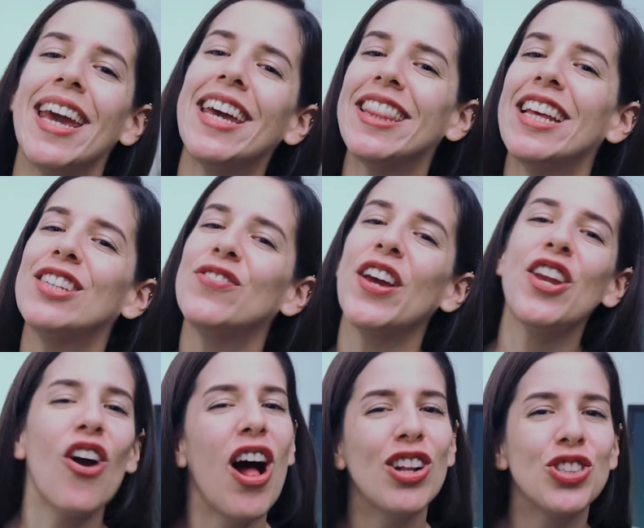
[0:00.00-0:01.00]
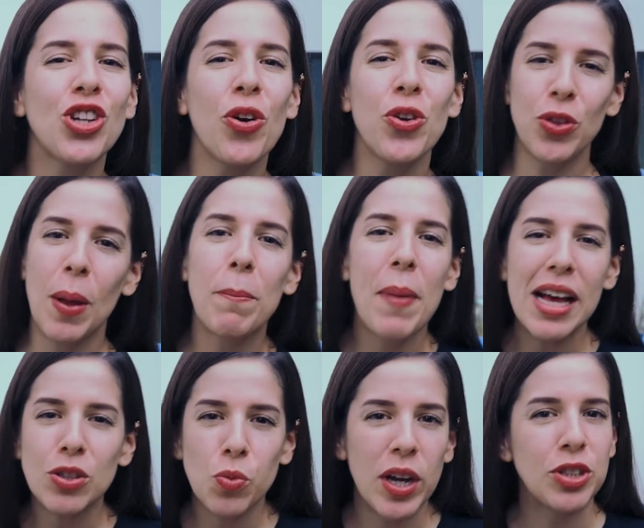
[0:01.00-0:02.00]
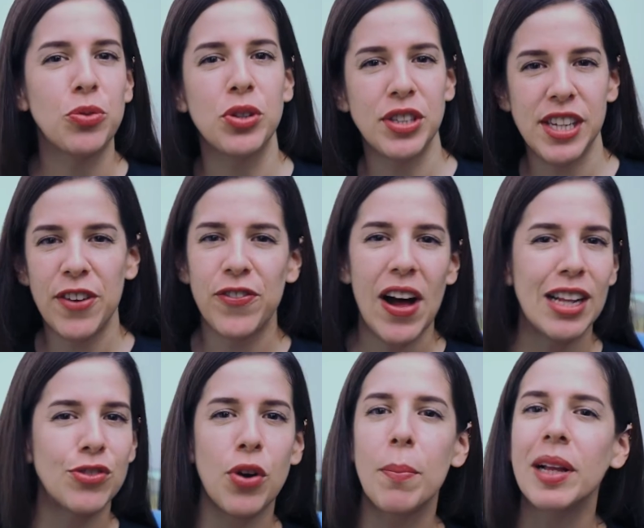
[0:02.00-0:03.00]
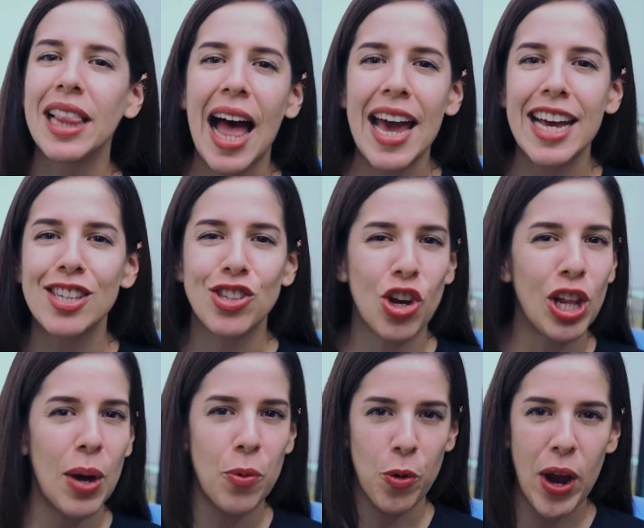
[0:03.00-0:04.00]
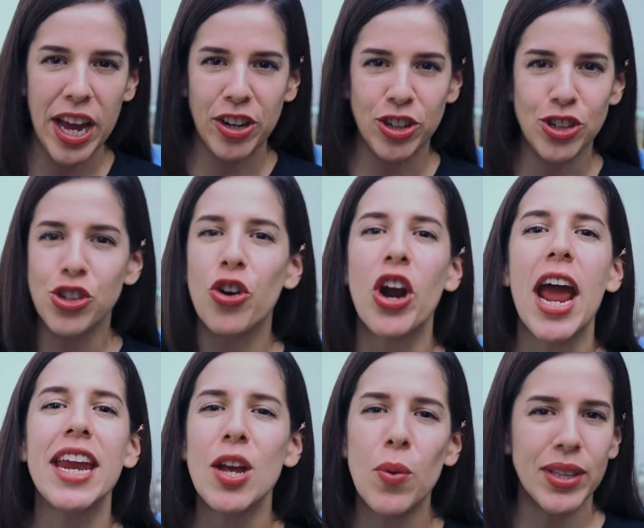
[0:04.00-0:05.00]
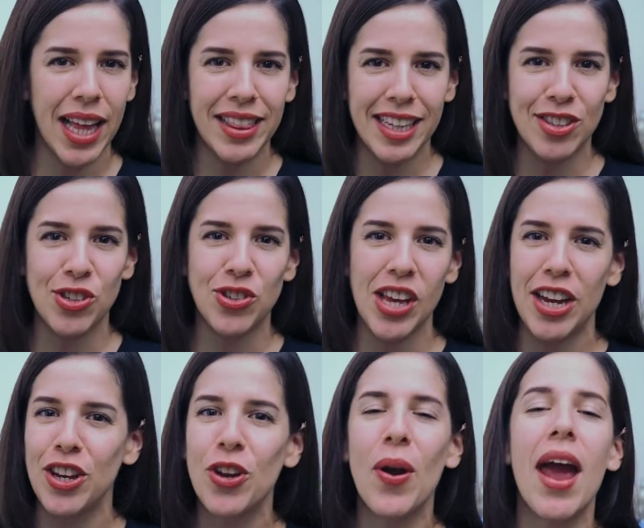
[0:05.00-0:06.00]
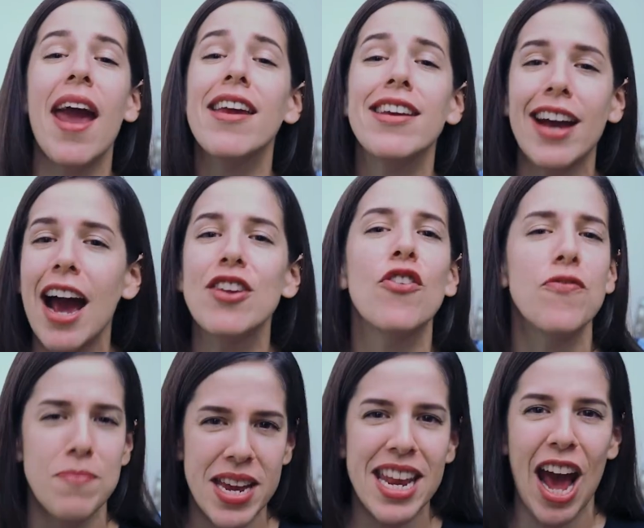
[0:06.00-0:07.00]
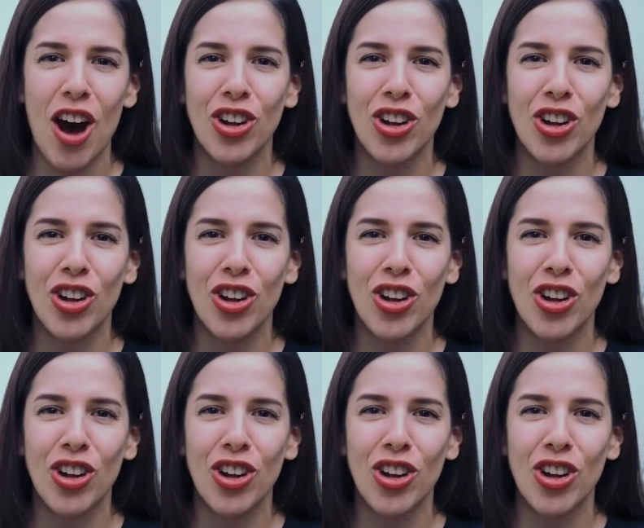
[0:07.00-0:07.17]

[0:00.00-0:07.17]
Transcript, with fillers: In this video, I'll show you the best way to receive files from clients, collaborators, or anyone that needs to send you any kind of media